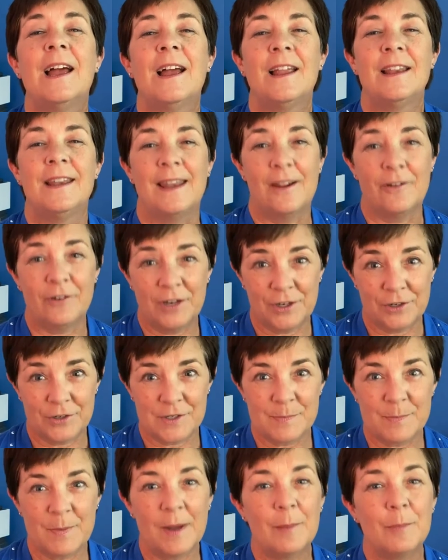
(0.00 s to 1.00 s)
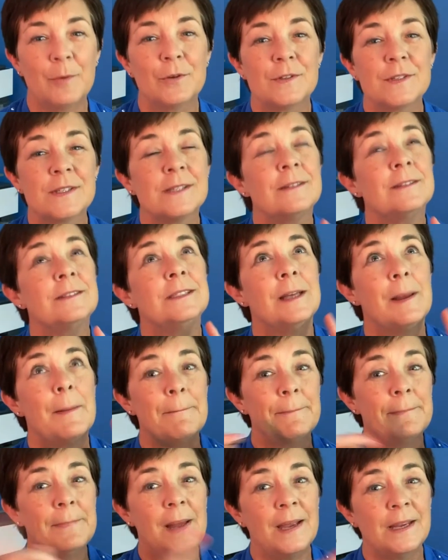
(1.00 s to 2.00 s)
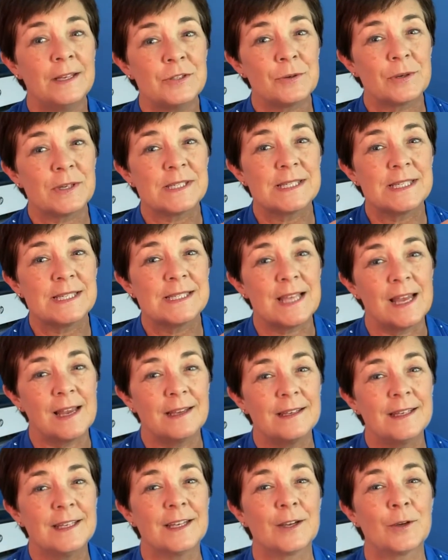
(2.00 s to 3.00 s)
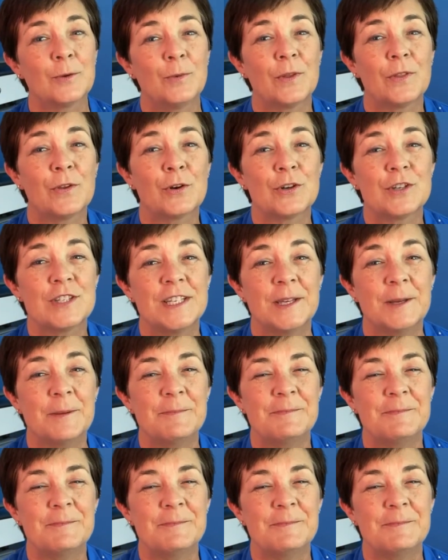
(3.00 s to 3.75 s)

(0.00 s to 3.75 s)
Now here's Bubbles, my trusty sidekick, with her tip.